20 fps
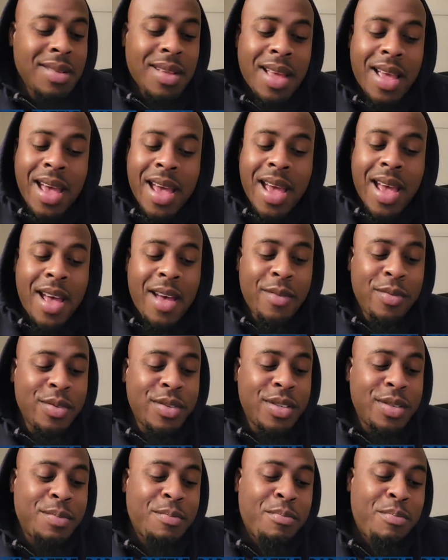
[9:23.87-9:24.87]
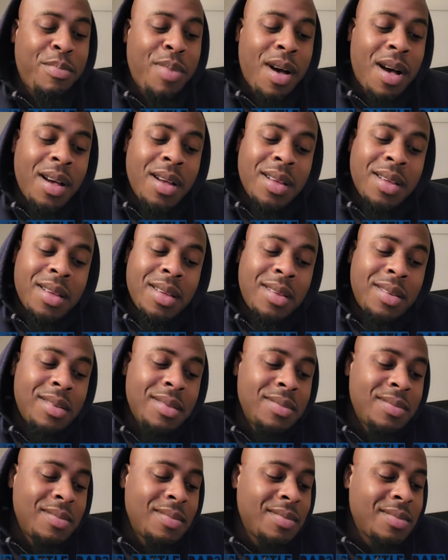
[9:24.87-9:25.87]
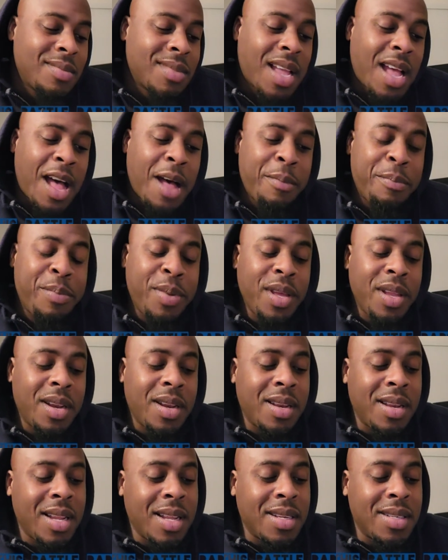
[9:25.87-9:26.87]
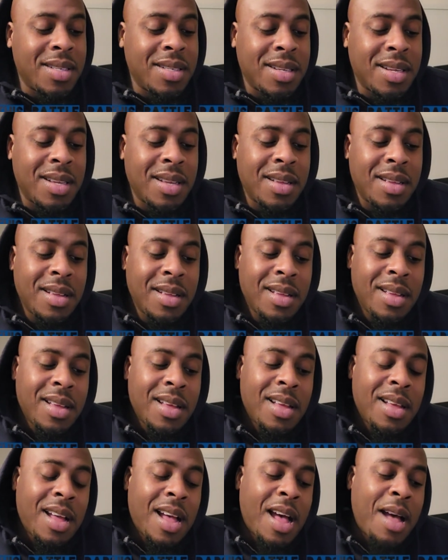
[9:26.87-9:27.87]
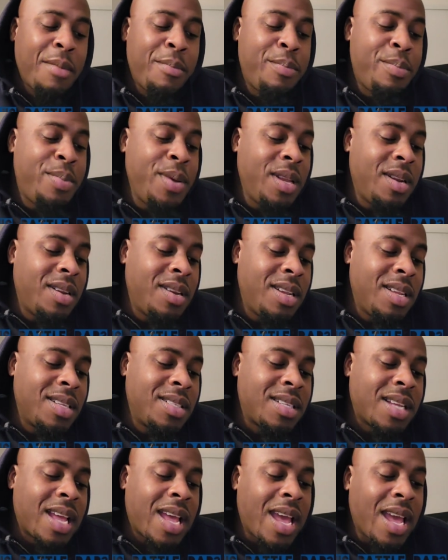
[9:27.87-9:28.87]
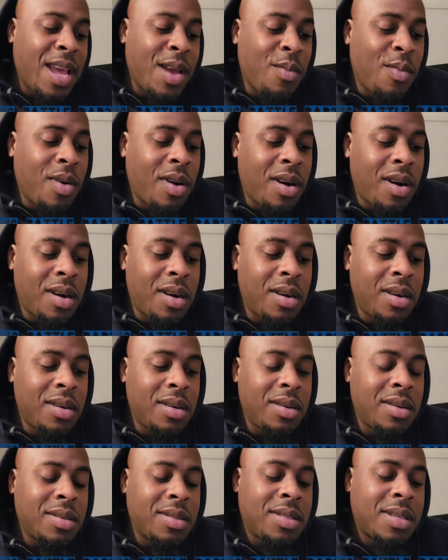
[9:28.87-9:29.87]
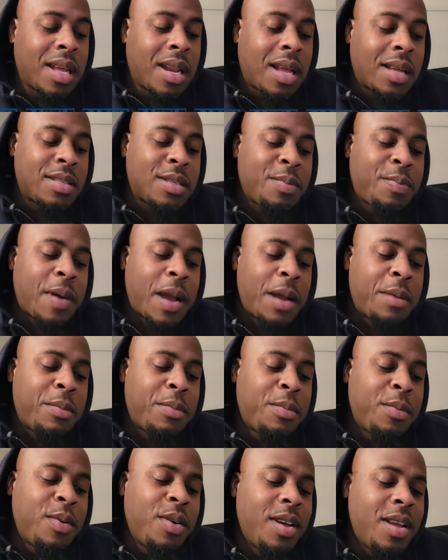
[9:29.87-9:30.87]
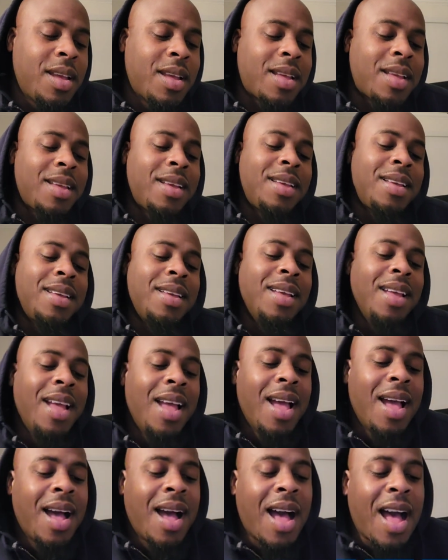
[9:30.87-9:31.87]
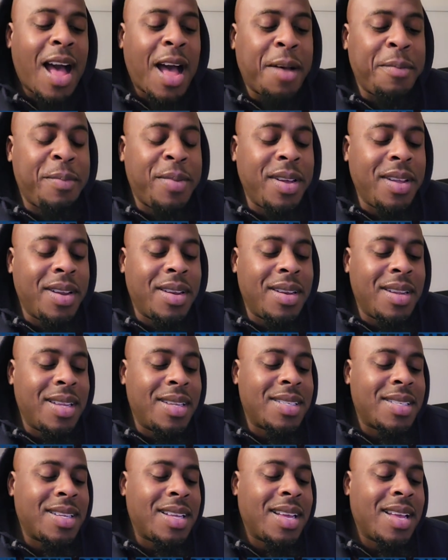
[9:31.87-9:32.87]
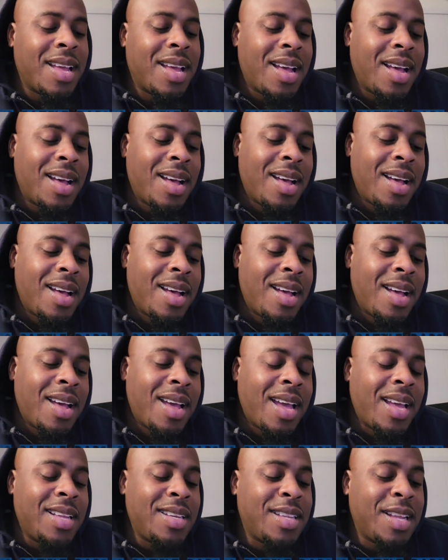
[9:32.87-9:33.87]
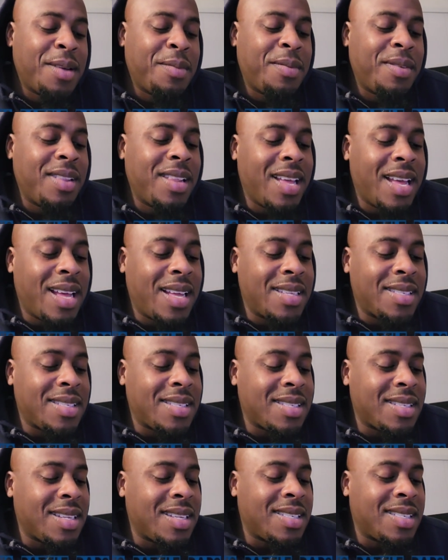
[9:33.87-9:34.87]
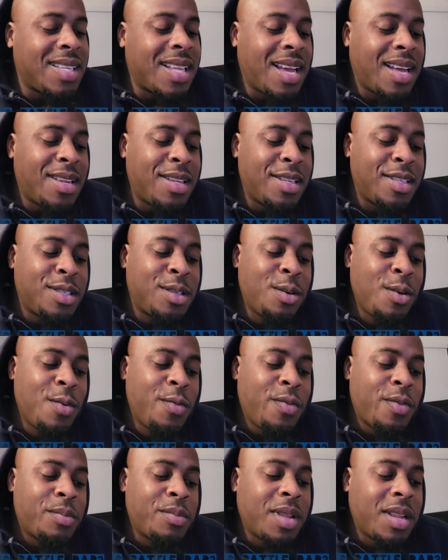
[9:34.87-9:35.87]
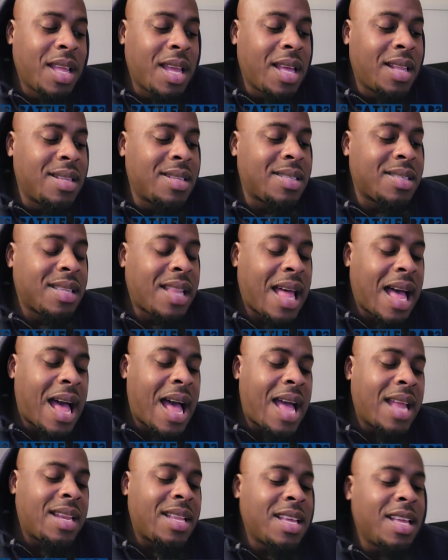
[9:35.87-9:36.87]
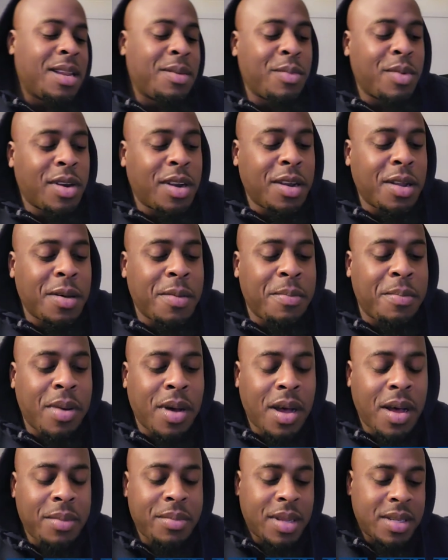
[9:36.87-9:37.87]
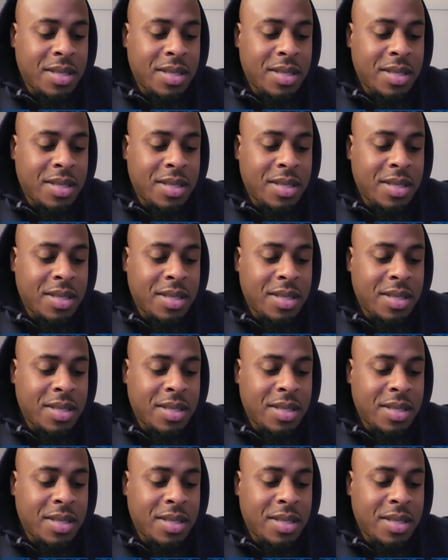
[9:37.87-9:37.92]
Av was just bugging. I beat a ninja. A word. Shout outs to Piper Boy. I'll beat a ninja ASS and tell this dude from the land to slide and hit him with a little bump.